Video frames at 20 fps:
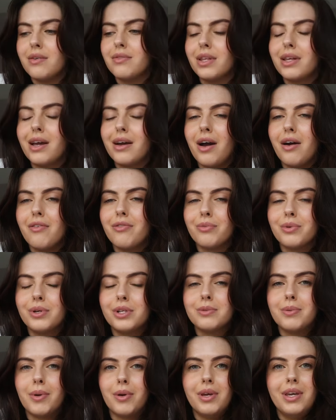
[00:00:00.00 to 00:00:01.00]
everything I got from
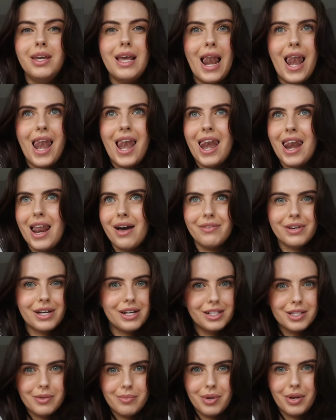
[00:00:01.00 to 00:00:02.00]
Cult Beauty. Love a
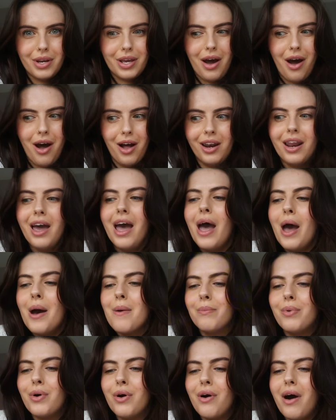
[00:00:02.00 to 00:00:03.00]
Cult Beauty haul.
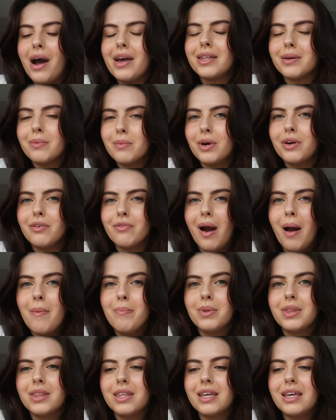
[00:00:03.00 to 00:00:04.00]
But I think I'm gonna
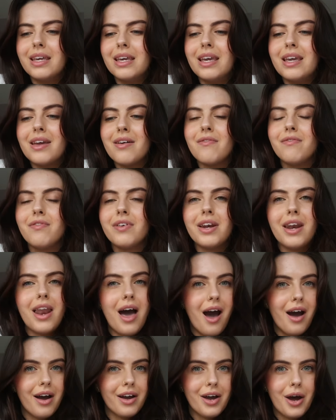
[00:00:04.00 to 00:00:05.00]
wrap the
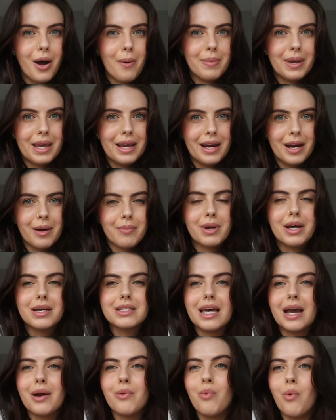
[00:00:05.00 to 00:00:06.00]
vlog up here
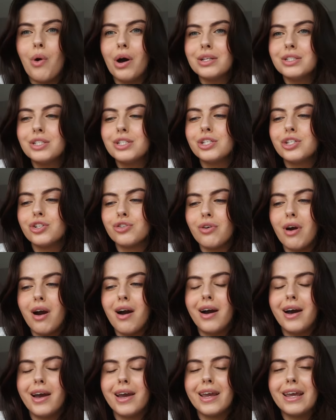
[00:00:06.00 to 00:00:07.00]
because I want to
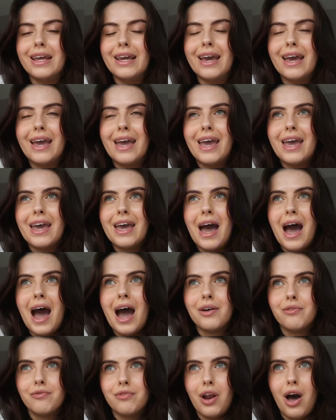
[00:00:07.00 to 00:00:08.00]
try
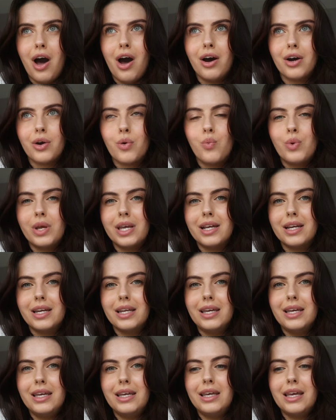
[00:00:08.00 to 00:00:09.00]
and vlog
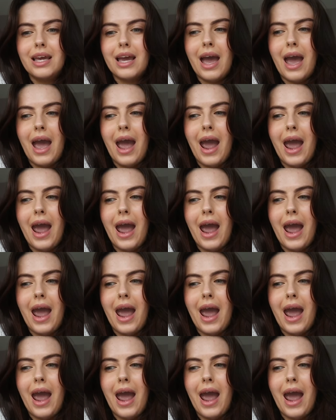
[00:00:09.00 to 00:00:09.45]
weekly